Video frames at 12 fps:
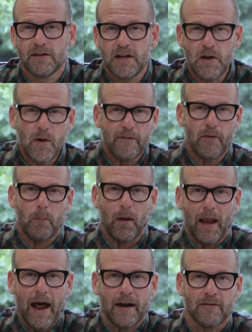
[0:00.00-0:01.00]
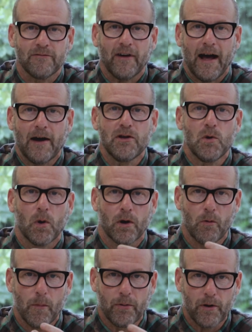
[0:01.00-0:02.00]
do you have a plan for how you
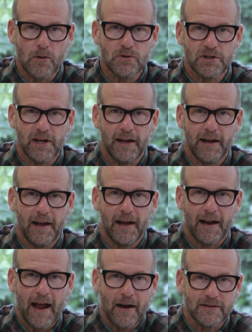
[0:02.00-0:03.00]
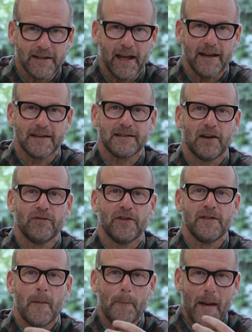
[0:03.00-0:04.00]
want to approach it and how to get
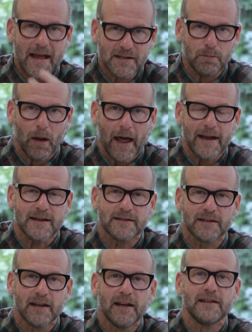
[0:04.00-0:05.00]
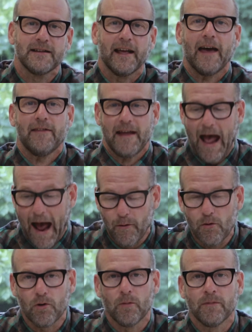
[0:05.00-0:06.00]
yourself in the best place to get the
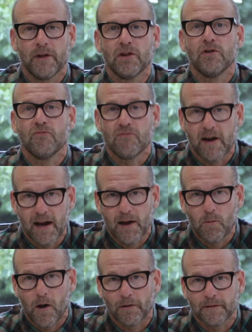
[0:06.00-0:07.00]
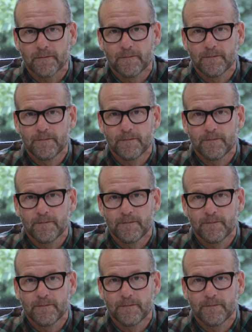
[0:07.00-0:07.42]
outcome that you really want?